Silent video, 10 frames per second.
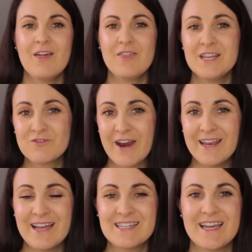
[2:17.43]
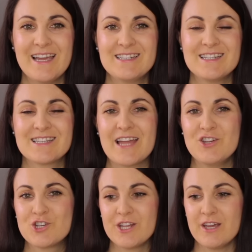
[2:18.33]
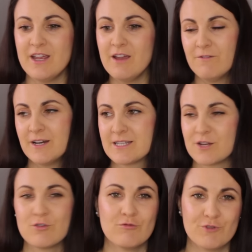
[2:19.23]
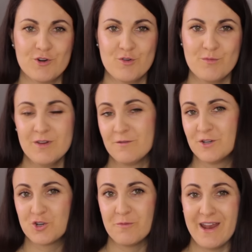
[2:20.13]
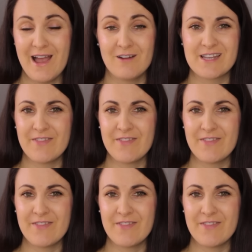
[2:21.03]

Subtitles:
These radiator heaters, they're usually in every single room of a German house,